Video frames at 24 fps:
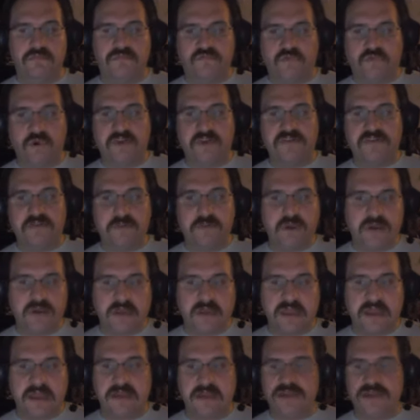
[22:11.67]
Voice
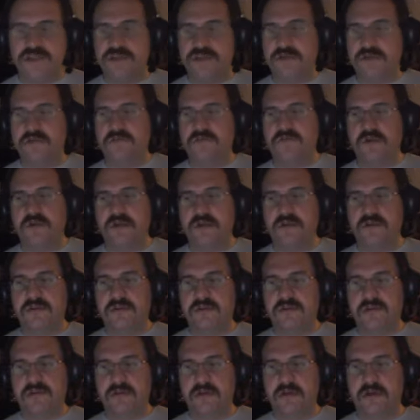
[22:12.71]
communication
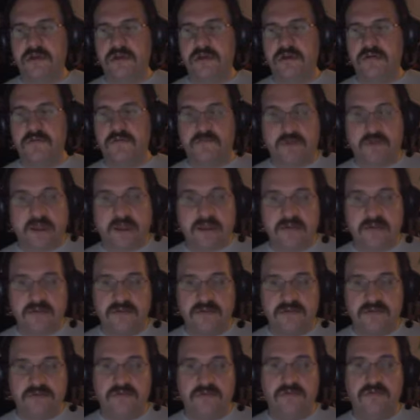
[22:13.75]
with
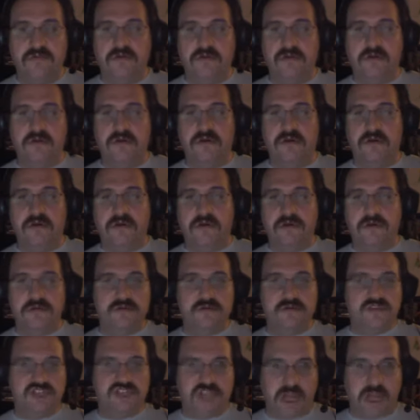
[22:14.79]
friends,
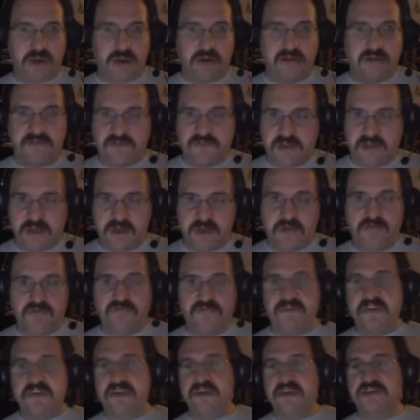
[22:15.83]
sharing video
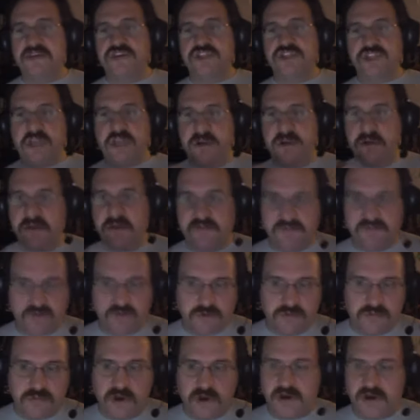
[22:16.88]
feeds, sharing
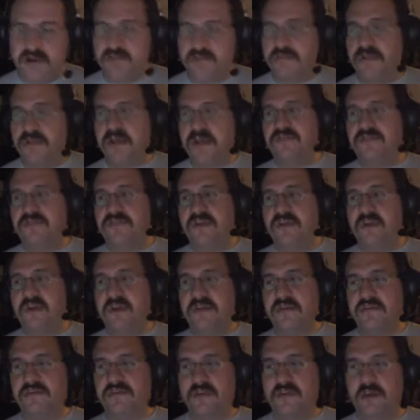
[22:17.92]
Zune Marketplace
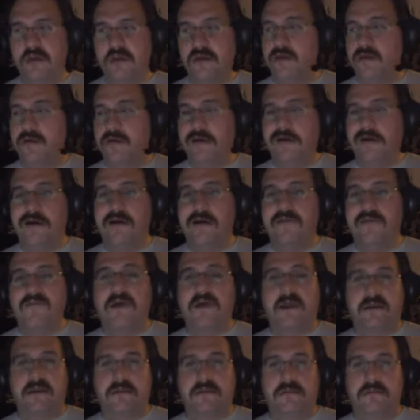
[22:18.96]
things,
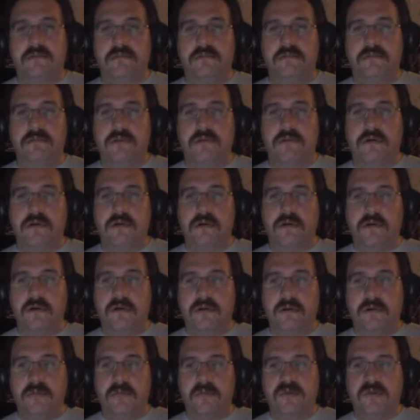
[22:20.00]
fine.
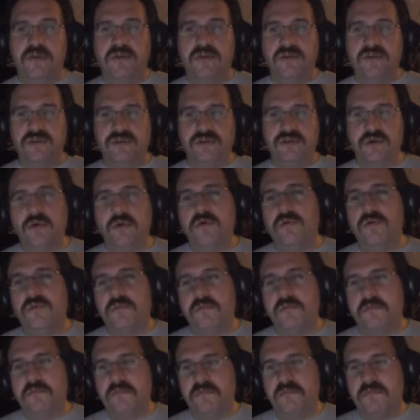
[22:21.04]
But don't
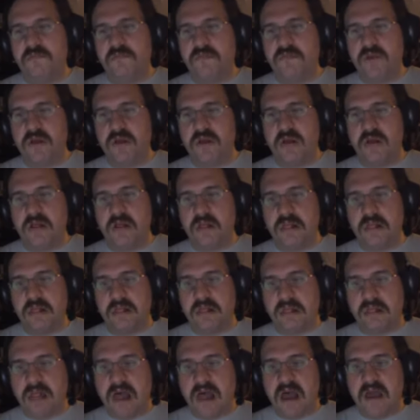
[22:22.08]

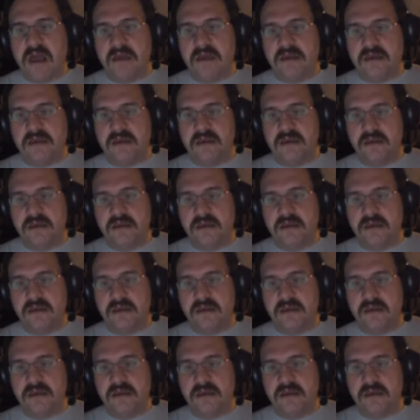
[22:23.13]
lock